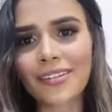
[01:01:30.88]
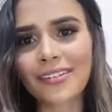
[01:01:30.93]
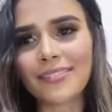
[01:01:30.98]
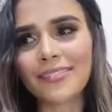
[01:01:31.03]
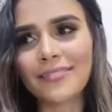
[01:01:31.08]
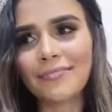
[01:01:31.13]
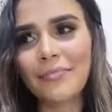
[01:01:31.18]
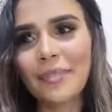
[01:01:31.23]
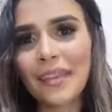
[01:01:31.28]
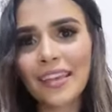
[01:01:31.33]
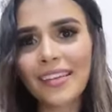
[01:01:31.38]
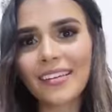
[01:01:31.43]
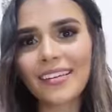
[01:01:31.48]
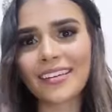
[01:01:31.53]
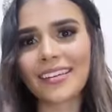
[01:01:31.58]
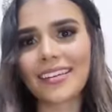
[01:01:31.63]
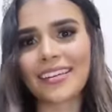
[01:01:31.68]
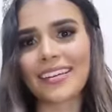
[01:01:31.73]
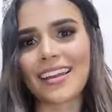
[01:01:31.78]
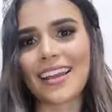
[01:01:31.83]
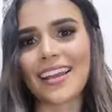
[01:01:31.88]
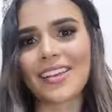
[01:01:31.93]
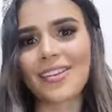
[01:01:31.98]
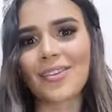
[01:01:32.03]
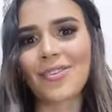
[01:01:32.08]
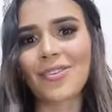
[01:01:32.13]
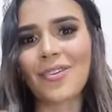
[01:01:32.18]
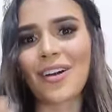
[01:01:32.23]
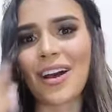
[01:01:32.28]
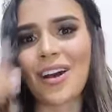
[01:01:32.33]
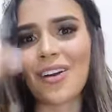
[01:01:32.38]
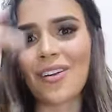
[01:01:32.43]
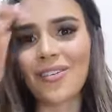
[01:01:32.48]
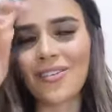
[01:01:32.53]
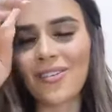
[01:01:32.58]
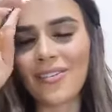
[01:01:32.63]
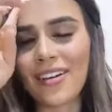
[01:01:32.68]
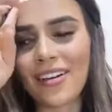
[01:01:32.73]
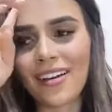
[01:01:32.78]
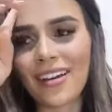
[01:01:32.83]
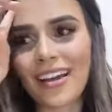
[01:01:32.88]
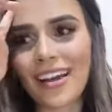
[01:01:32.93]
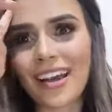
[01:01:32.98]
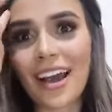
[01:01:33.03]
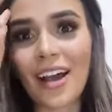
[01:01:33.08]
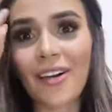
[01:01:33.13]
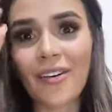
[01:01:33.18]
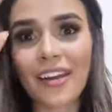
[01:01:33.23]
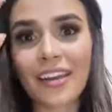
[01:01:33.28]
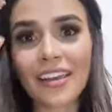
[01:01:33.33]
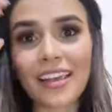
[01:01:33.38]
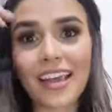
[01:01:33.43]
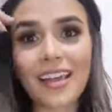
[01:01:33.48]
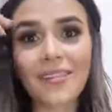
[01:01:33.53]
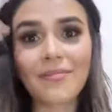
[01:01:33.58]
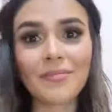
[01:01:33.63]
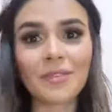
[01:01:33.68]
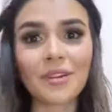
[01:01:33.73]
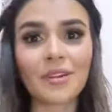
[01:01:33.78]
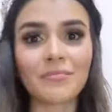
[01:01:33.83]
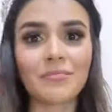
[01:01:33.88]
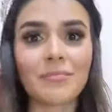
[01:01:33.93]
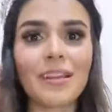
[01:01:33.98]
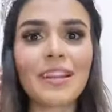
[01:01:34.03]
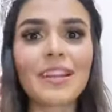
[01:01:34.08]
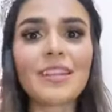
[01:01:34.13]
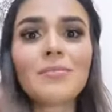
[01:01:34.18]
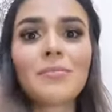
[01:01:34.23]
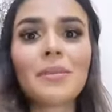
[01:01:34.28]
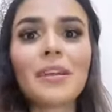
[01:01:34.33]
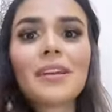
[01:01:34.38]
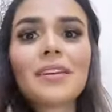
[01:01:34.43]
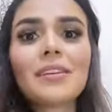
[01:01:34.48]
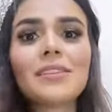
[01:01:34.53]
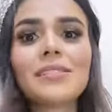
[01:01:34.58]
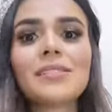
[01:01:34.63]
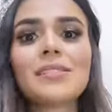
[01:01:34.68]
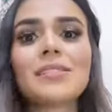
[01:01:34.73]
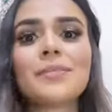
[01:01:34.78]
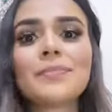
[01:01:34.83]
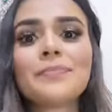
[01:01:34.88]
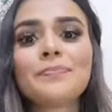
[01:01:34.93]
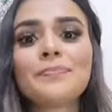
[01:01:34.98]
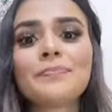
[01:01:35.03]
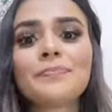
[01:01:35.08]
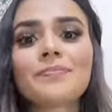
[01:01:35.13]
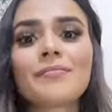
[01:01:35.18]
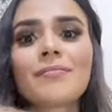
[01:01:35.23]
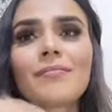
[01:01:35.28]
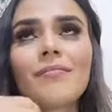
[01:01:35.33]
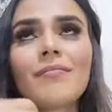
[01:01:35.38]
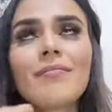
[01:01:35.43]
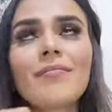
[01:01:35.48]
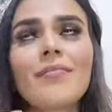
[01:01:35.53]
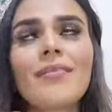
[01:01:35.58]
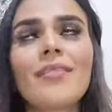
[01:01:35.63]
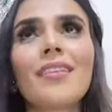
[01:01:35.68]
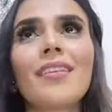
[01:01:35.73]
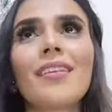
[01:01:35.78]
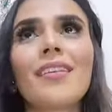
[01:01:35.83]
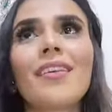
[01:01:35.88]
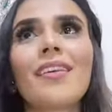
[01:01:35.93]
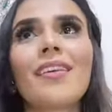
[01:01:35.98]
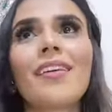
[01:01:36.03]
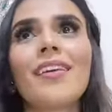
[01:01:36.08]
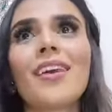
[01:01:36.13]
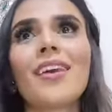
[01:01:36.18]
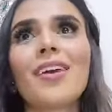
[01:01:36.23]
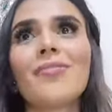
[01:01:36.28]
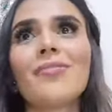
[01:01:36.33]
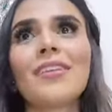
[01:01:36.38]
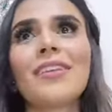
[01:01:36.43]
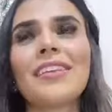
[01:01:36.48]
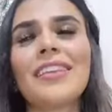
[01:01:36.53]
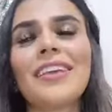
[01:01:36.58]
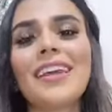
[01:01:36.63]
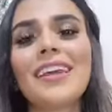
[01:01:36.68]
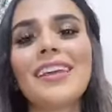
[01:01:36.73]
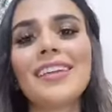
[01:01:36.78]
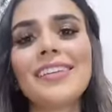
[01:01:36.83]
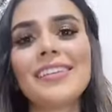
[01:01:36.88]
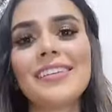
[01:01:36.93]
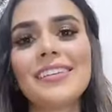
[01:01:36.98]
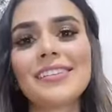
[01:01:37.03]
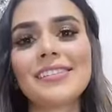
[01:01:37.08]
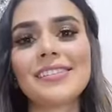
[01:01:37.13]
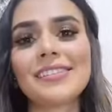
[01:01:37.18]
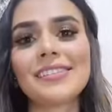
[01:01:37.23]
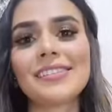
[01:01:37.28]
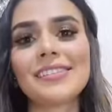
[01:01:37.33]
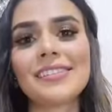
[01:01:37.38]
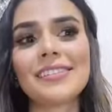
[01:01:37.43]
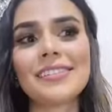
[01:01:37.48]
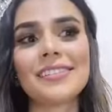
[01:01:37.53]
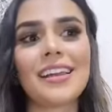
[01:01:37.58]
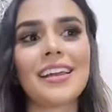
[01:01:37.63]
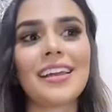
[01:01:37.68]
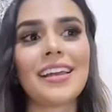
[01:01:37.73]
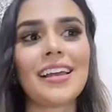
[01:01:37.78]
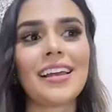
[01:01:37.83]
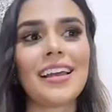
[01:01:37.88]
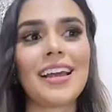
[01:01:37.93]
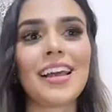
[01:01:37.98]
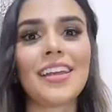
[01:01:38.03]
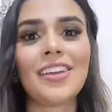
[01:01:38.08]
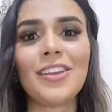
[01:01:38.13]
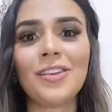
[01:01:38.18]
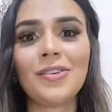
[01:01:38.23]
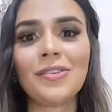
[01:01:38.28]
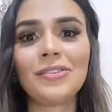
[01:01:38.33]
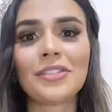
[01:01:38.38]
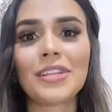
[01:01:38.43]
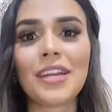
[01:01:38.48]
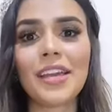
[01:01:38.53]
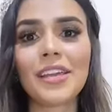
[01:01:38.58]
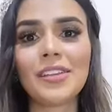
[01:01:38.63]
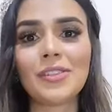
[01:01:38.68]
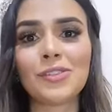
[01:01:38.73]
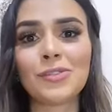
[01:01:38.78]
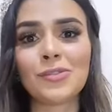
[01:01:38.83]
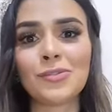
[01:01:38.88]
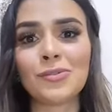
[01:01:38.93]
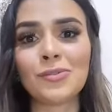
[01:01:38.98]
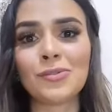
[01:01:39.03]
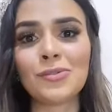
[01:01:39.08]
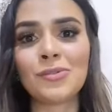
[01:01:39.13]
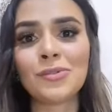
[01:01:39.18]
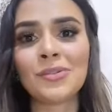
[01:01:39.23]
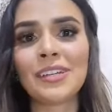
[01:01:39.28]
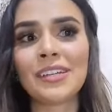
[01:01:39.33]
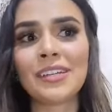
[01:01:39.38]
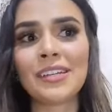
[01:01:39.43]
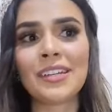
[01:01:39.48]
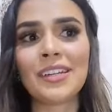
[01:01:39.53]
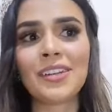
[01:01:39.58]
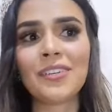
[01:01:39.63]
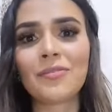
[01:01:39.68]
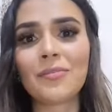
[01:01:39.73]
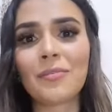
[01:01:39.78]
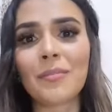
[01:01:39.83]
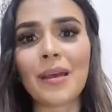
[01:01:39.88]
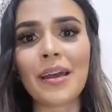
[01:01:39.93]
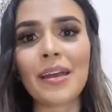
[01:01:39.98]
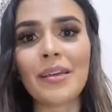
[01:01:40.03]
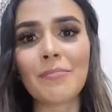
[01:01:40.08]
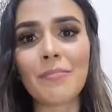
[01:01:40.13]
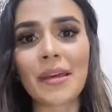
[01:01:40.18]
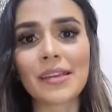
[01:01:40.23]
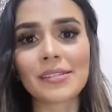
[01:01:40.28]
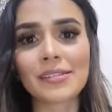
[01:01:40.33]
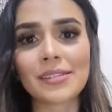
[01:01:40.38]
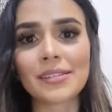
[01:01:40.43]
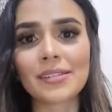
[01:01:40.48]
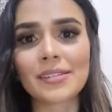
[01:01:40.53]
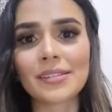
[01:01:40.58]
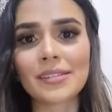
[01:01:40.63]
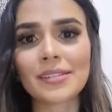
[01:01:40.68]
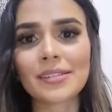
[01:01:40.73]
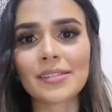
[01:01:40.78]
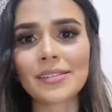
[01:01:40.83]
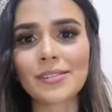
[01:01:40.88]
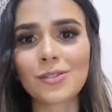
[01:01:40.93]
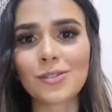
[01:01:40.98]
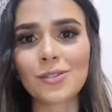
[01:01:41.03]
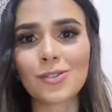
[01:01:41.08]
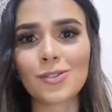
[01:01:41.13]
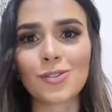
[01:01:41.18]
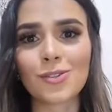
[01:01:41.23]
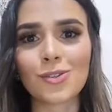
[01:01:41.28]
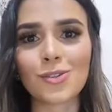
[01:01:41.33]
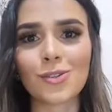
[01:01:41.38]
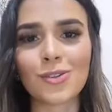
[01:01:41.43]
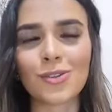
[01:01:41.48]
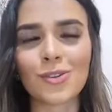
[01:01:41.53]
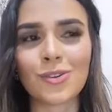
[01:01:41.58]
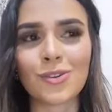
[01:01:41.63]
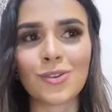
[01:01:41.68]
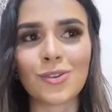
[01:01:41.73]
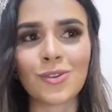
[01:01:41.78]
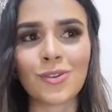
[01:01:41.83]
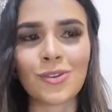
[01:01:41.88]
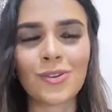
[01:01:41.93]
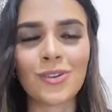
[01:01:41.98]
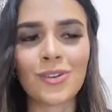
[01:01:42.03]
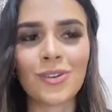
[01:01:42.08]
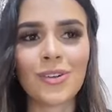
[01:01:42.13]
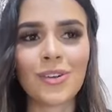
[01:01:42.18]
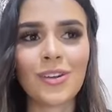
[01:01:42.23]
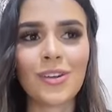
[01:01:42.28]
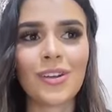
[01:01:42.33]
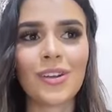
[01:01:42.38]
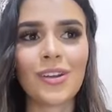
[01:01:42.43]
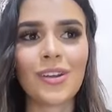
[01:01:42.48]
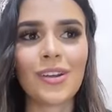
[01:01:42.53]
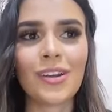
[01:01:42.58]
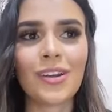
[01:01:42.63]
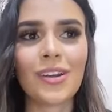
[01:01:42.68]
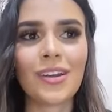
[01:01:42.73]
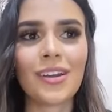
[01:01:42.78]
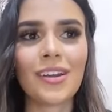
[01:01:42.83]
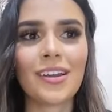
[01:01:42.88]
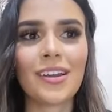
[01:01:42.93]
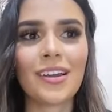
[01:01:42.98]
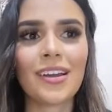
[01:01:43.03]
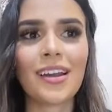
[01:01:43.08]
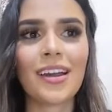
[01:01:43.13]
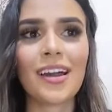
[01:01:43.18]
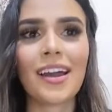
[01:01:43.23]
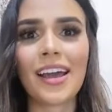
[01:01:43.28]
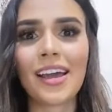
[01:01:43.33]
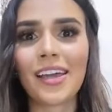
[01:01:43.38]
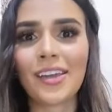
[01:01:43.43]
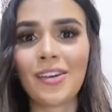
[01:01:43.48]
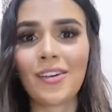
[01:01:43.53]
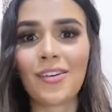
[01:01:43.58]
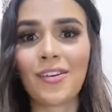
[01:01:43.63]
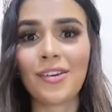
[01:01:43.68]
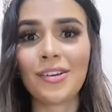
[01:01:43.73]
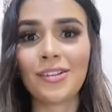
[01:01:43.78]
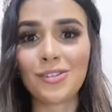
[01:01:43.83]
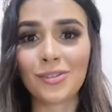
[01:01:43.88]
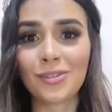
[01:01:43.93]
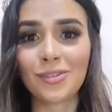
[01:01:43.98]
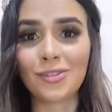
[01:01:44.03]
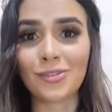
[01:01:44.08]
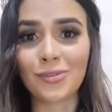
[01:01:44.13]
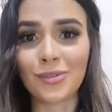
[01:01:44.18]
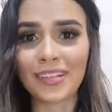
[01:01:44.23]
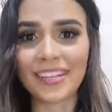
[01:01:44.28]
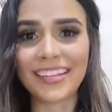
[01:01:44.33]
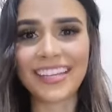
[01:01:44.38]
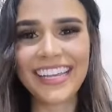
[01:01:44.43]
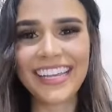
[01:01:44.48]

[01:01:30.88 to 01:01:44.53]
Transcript: me and I know how I am competitive, because every day is a new day to give my best, so I'm going to do it.